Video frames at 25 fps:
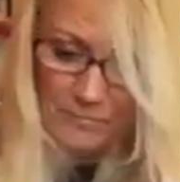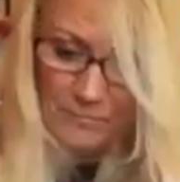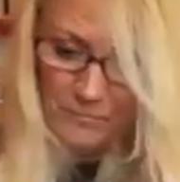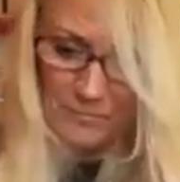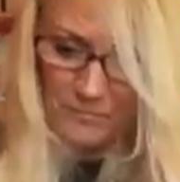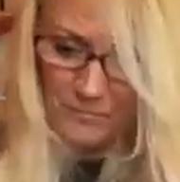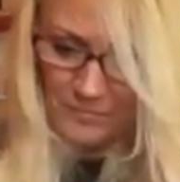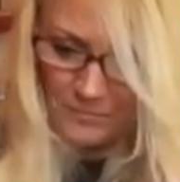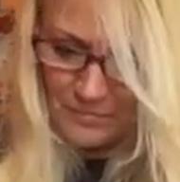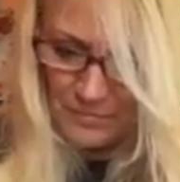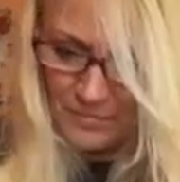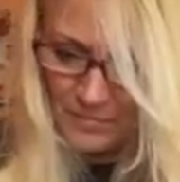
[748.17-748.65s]

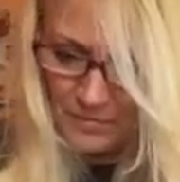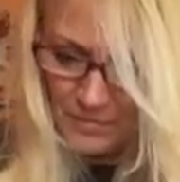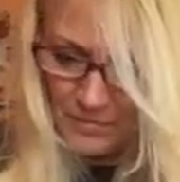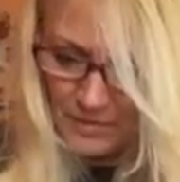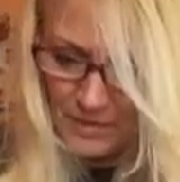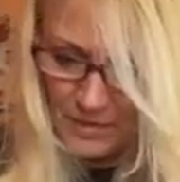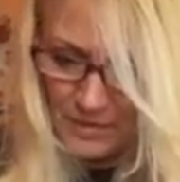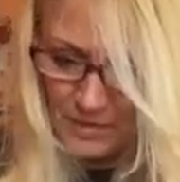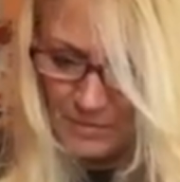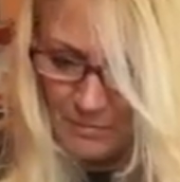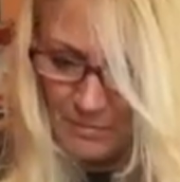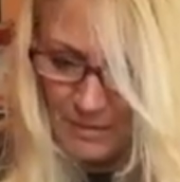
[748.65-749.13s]
My dad
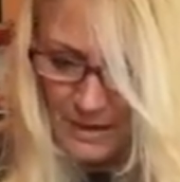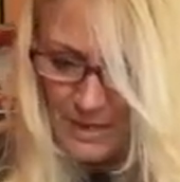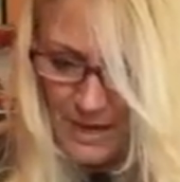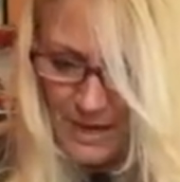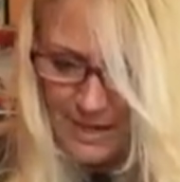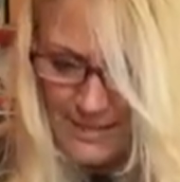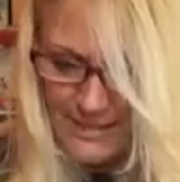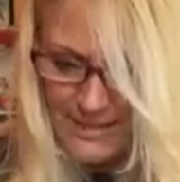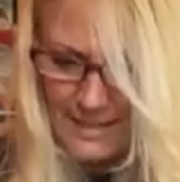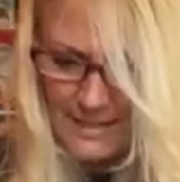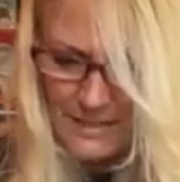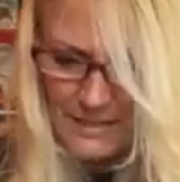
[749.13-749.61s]
said to
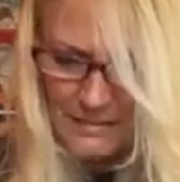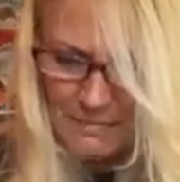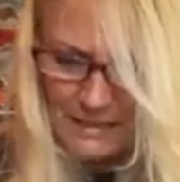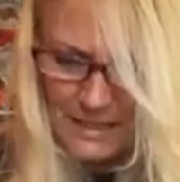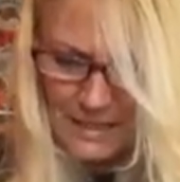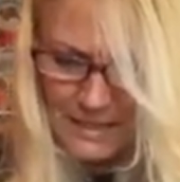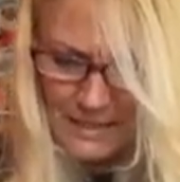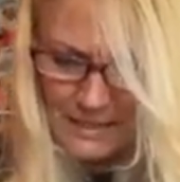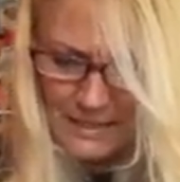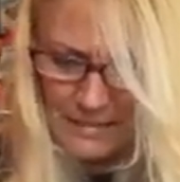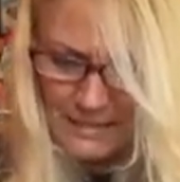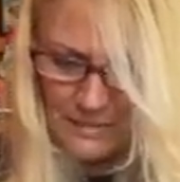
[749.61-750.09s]
me one
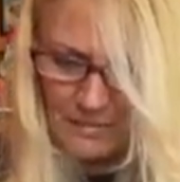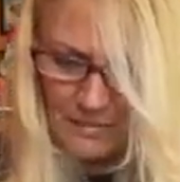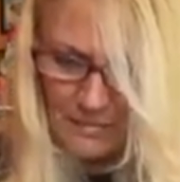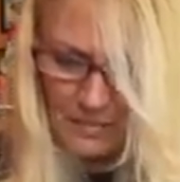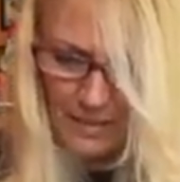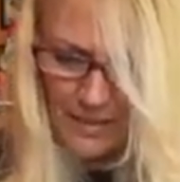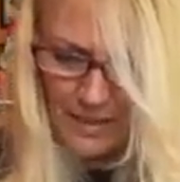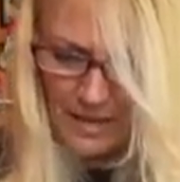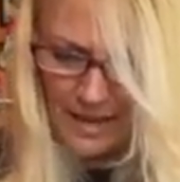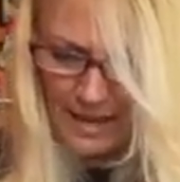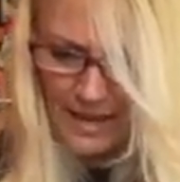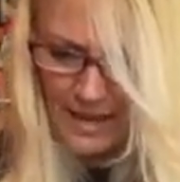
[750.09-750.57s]
day
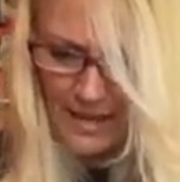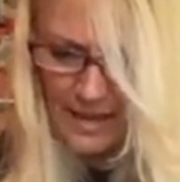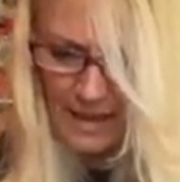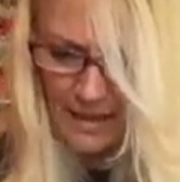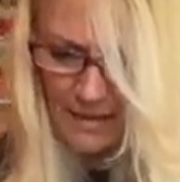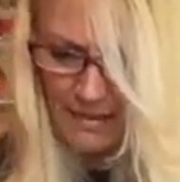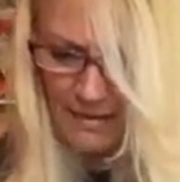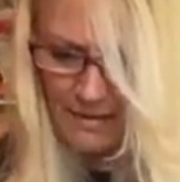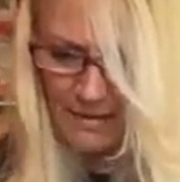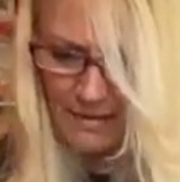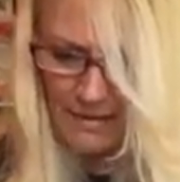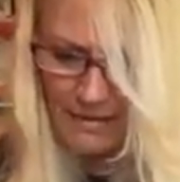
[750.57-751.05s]
after
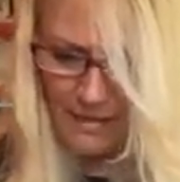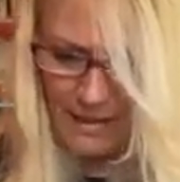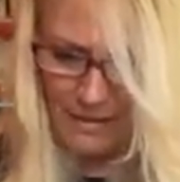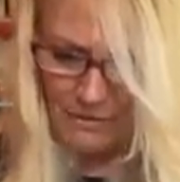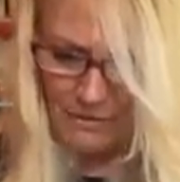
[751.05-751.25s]
he did